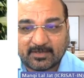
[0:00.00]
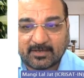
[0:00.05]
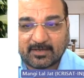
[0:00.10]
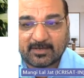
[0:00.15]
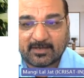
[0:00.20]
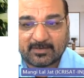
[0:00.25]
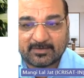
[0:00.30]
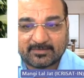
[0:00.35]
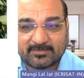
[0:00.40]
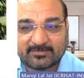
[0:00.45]

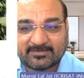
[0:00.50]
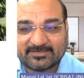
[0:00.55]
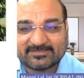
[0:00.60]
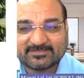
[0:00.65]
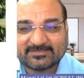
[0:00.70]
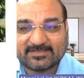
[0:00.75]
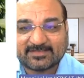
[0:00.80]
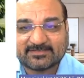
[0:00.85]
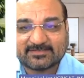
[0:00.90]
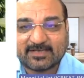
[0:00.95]
and this
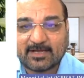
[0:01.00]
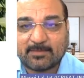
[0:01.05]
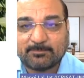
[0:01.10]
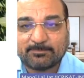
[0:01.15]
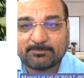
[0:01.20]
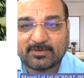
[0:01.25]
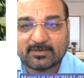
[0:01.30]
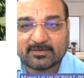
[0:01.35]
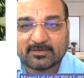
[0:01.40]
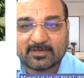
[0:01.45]
is
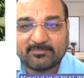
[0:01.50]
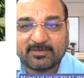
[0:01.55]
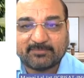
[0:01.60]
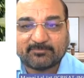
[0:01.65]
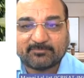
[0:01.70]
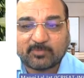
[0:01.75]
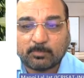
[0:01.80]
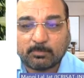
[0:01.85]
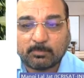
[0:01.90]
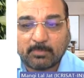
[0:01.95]
example
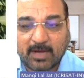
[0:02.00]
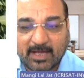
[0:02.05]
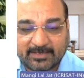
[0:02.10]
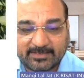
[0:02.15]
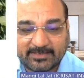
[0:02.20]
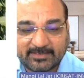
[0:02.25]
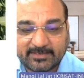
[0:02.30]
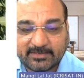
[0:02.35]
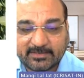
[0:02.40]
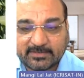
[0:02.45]
coming from
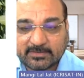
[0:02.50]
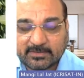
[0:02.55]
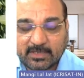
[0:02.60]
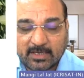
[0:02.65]
Mali,